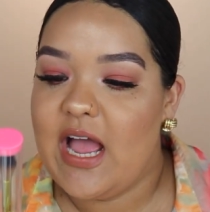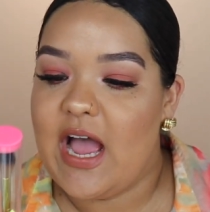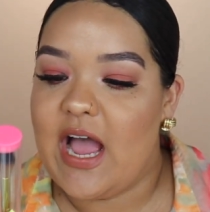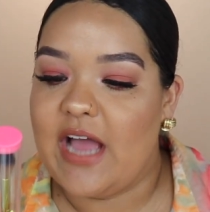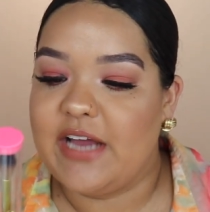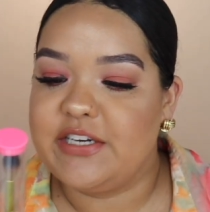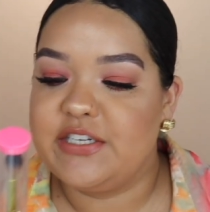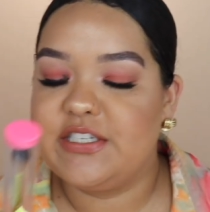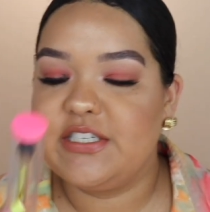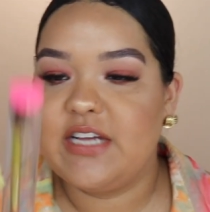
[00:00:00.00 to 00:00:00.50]

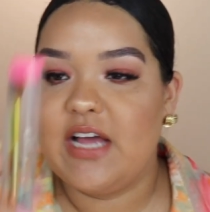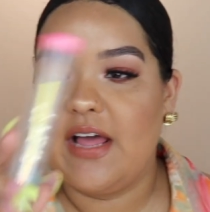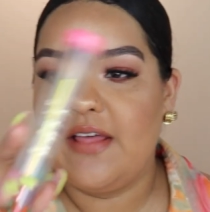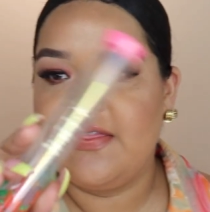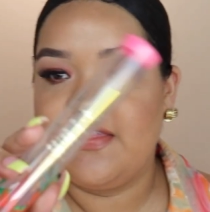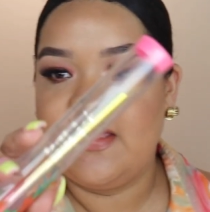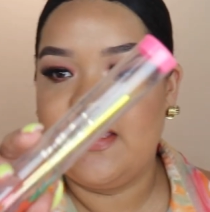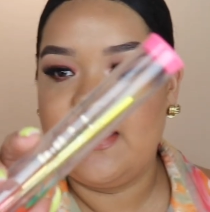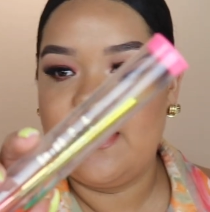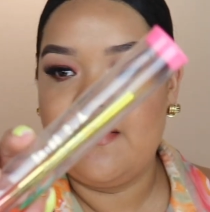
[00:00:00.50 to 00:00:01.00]
I just got
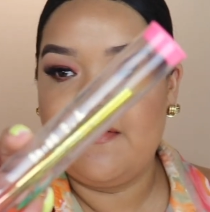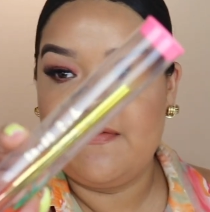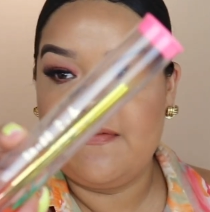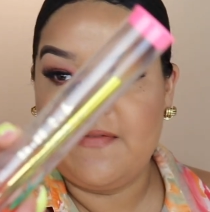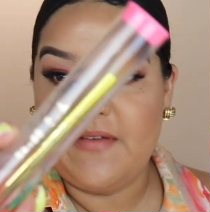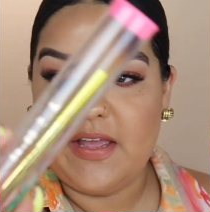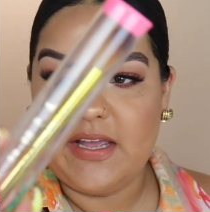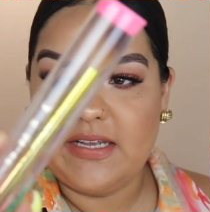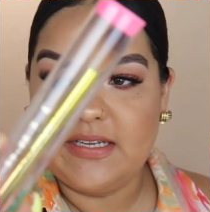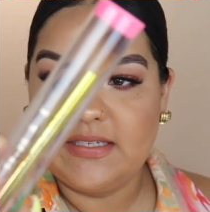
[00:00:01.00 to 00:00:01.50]
the
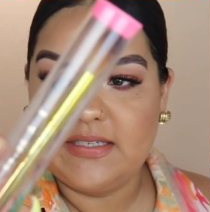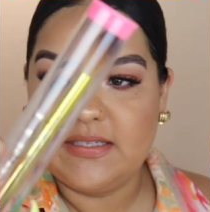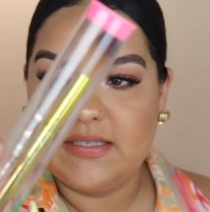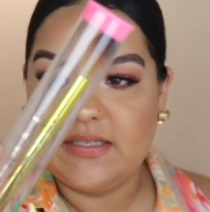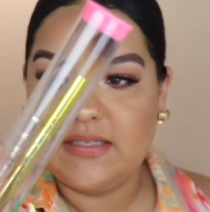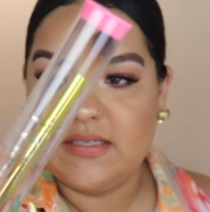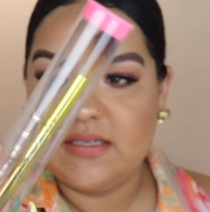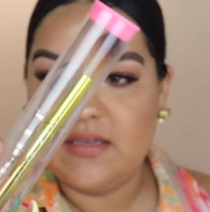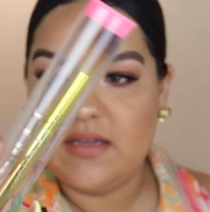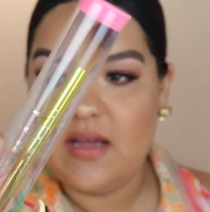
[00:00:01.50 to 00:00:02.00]

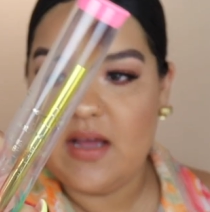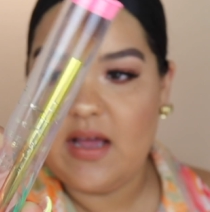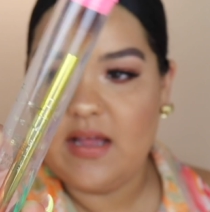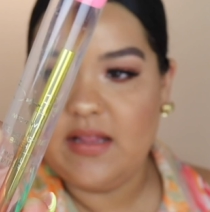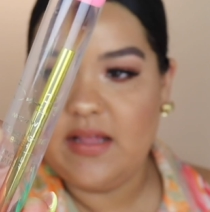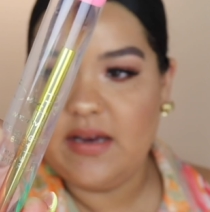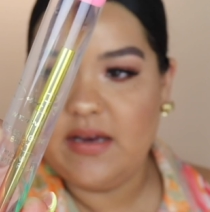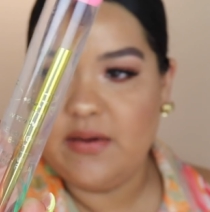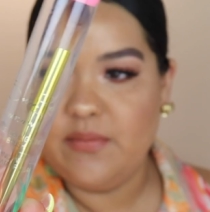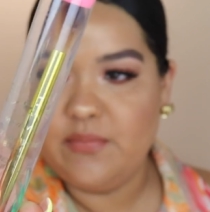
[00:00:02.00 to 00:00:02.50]
face
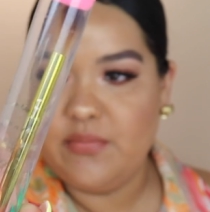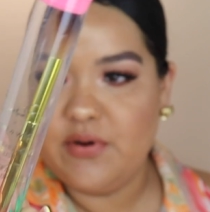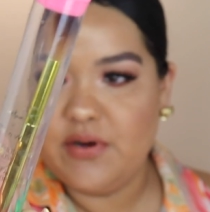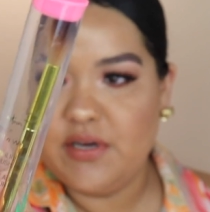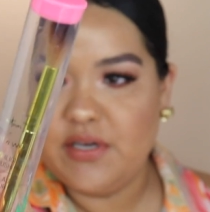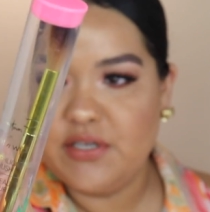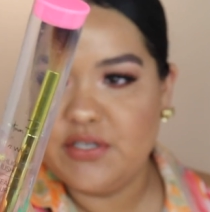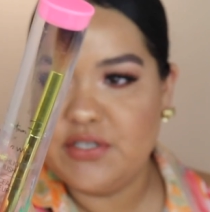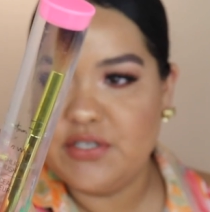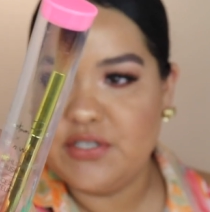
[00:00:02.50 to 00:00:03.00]
highlighting
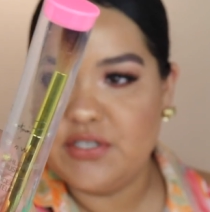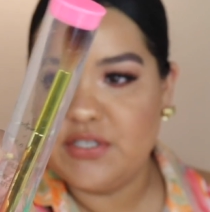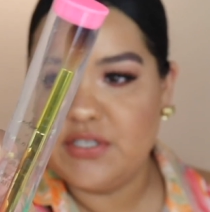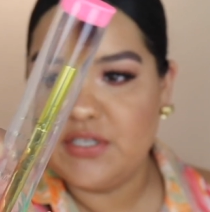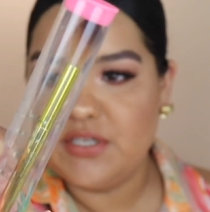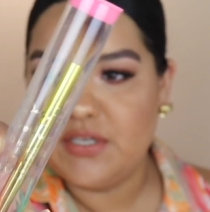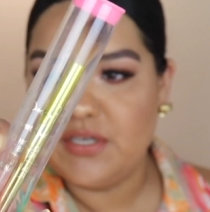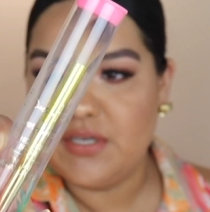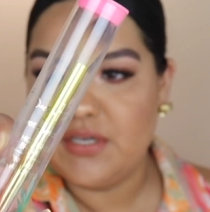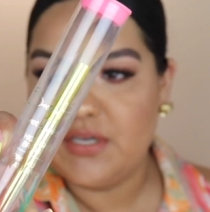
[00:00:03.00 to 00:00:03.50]
brush,
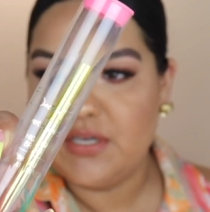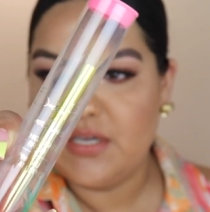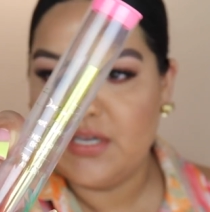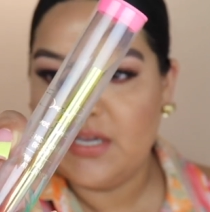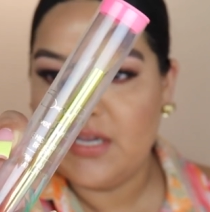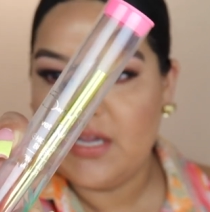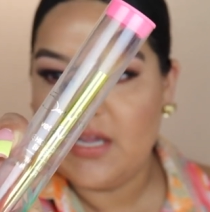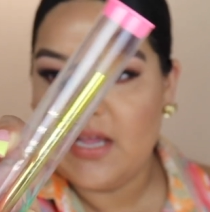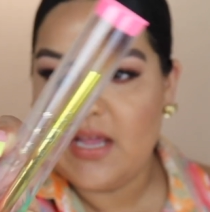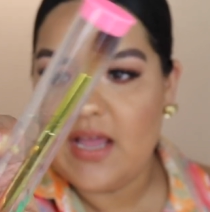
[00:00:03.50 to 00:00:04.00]

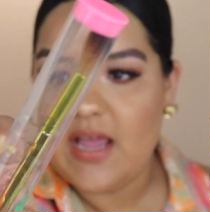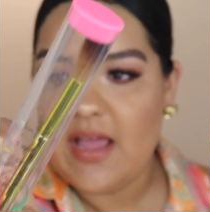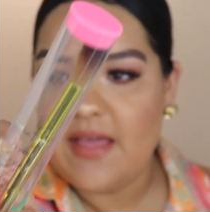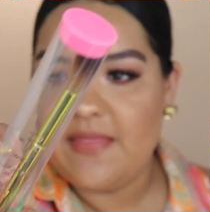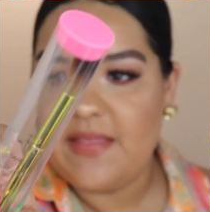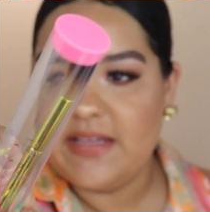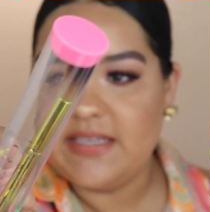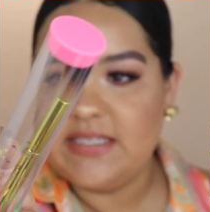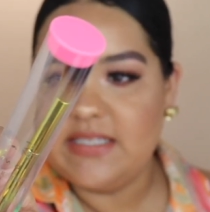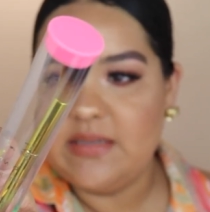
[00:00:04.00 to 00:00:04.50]

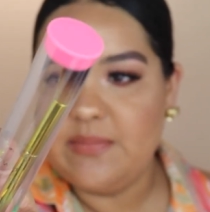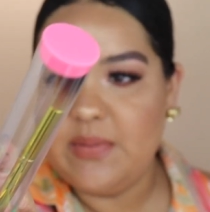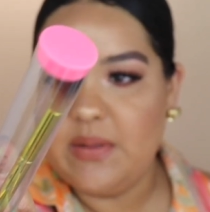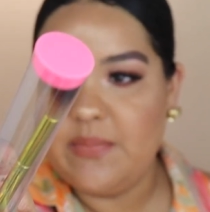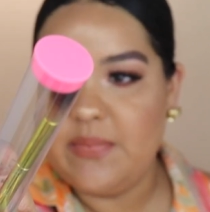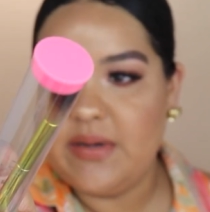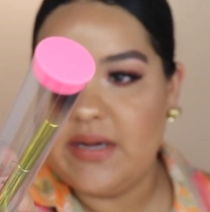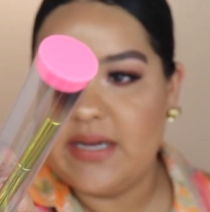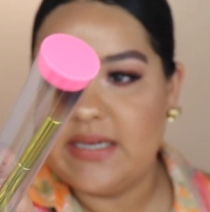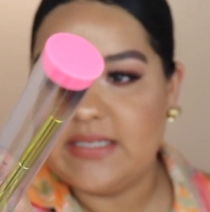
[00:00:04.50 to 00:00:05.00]
and that's simply
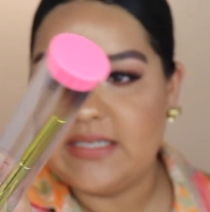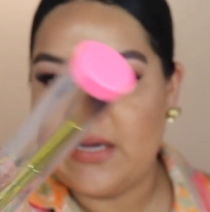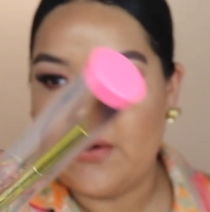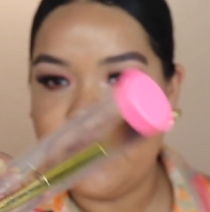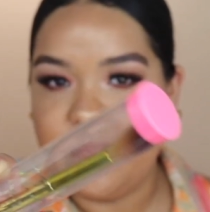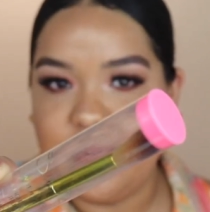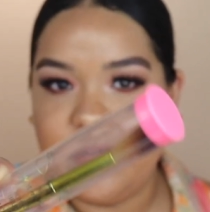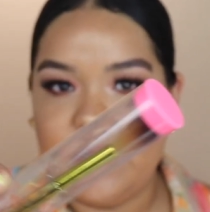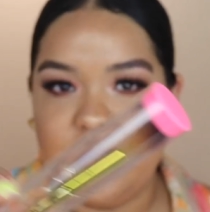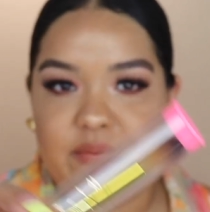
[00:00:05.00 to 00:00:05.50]
because I
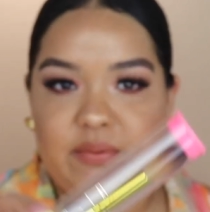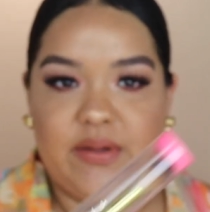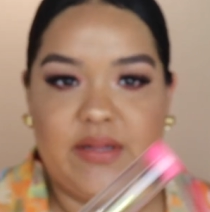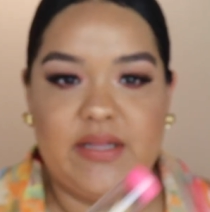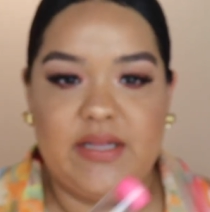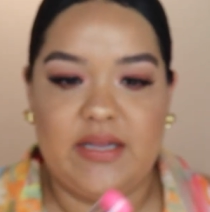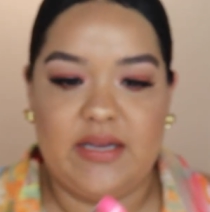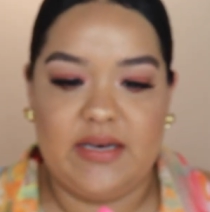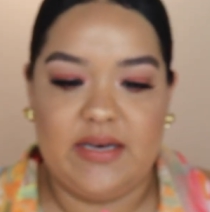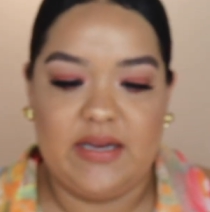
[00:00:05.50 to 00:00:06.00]
really,
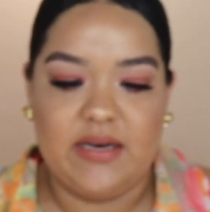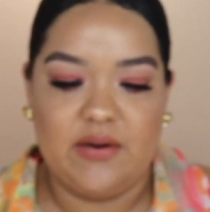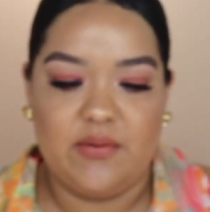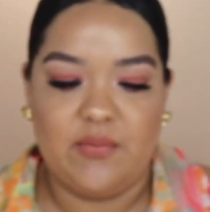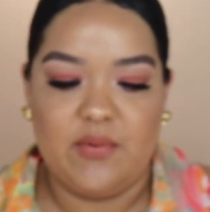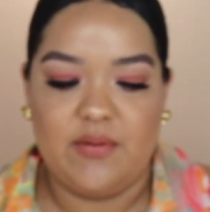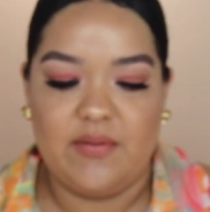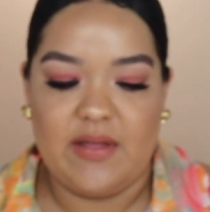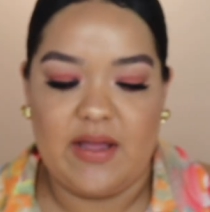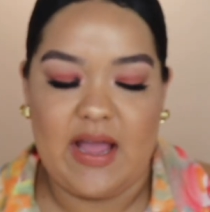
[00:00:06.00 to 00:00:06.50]
really needed
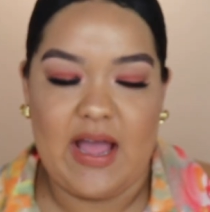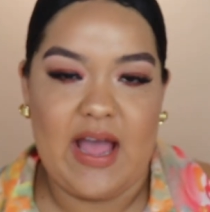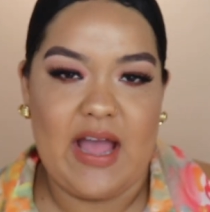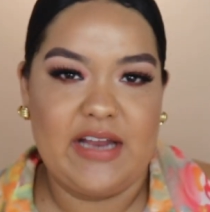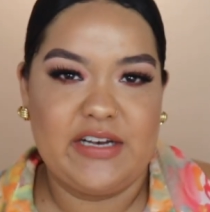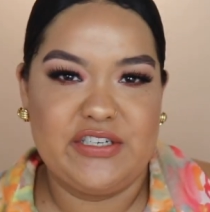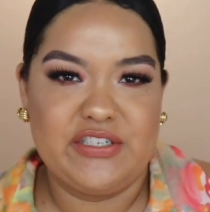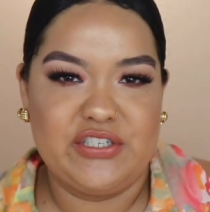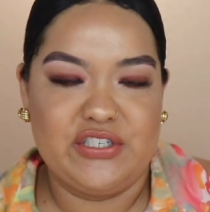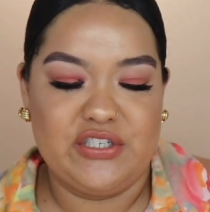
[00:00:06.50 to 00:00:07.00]
one. Like,
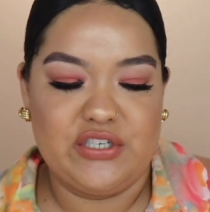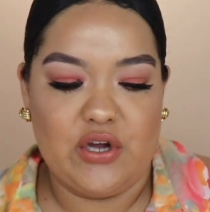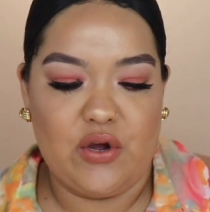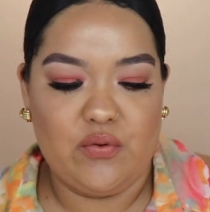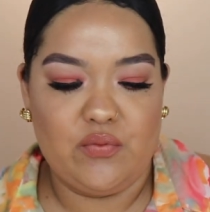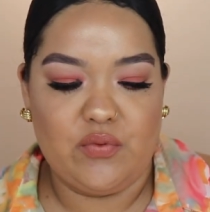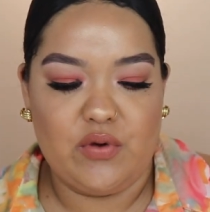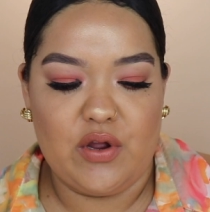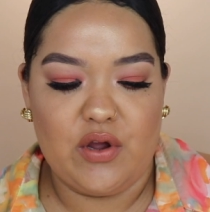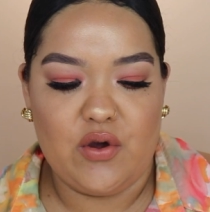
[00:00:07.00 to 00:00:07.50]
I just
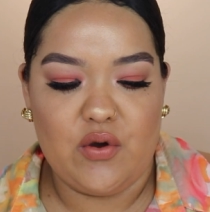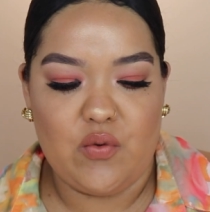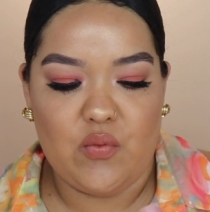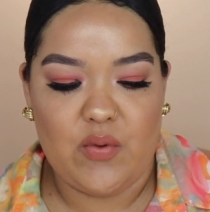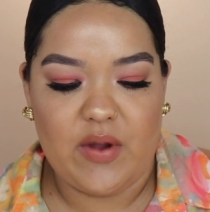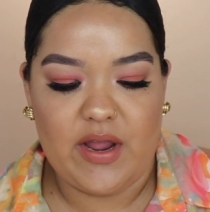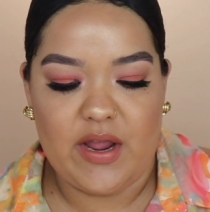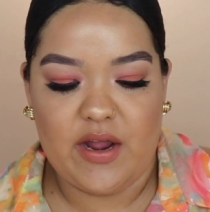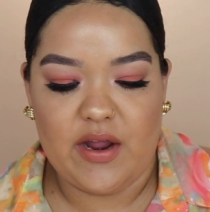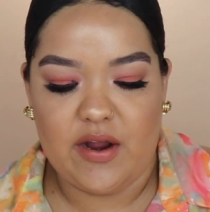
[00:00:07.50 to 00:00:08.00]
don't know
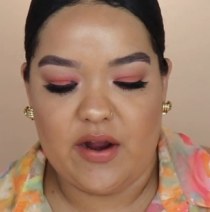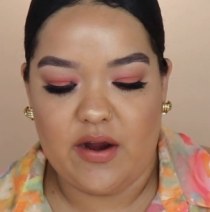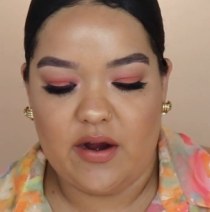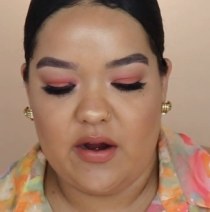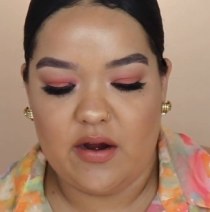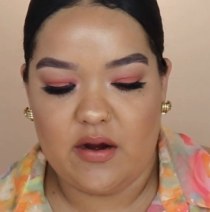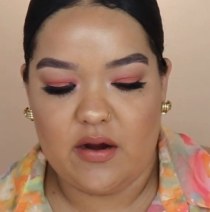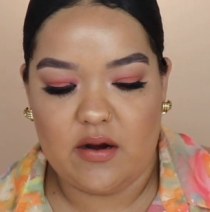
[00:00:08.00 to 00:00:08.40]
where